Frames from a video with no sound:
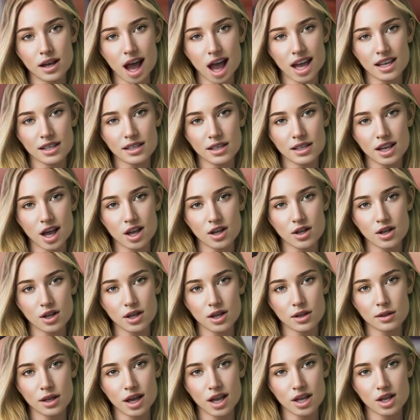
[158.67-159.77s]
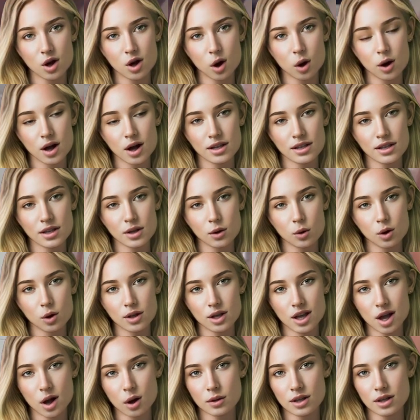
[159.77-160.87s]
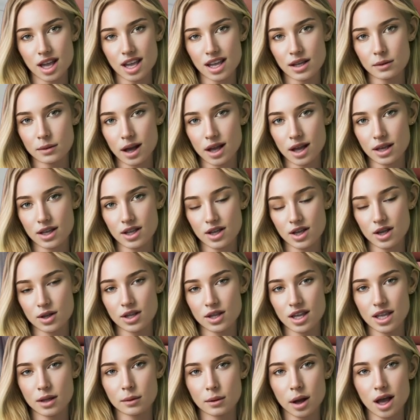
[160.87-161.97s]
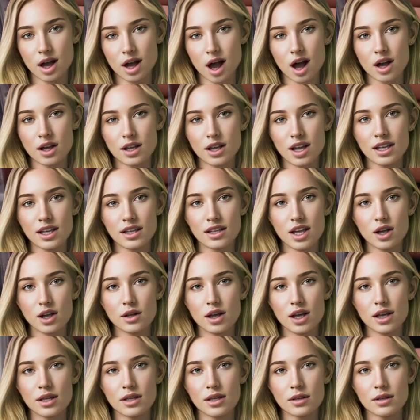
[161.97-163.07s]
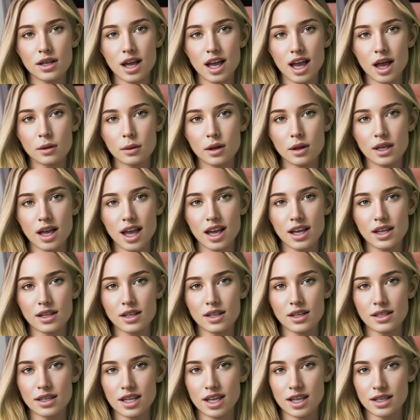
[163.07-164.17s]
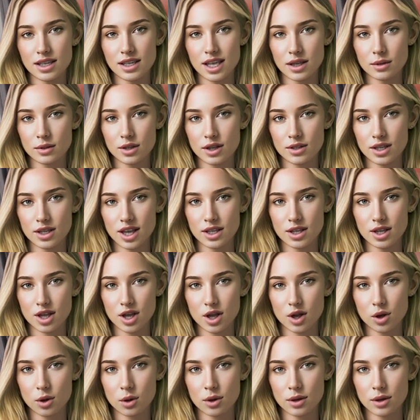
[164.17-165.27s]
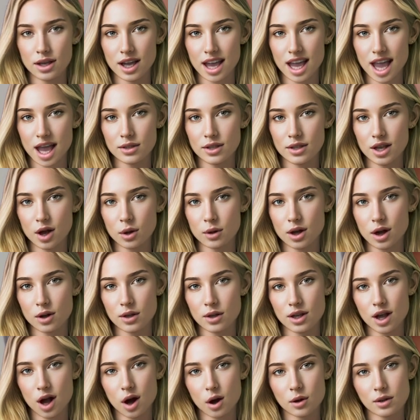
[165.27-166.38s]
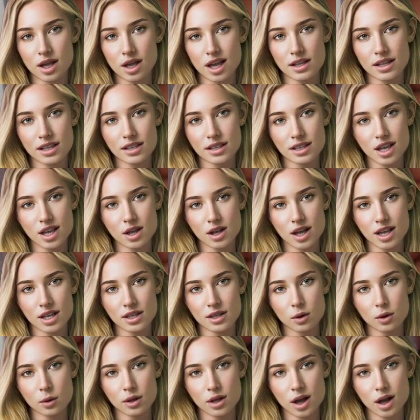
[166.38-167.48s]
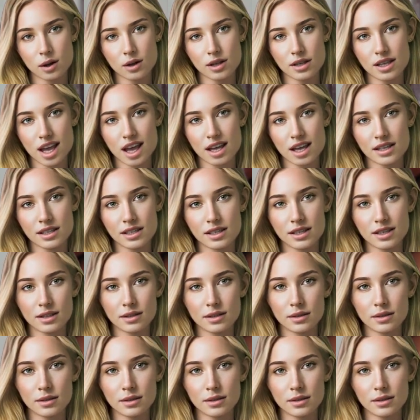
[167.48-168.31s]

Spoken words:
As such, these coins were the only in the Massachusetts Bay Colony series that can be dated to 1652, even though they are the only in the series without a date.